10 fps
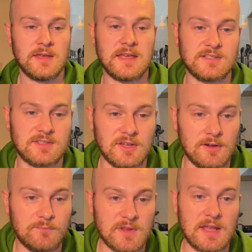is
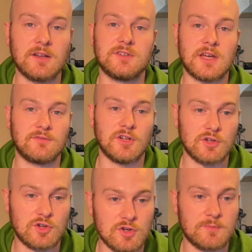that England have
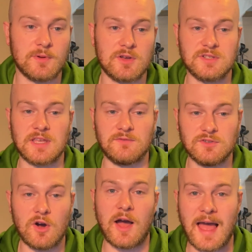looked good because they've
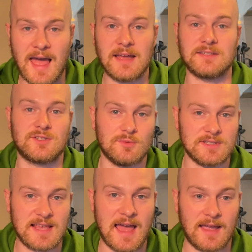not had to
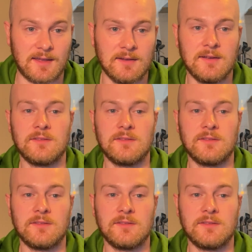attack.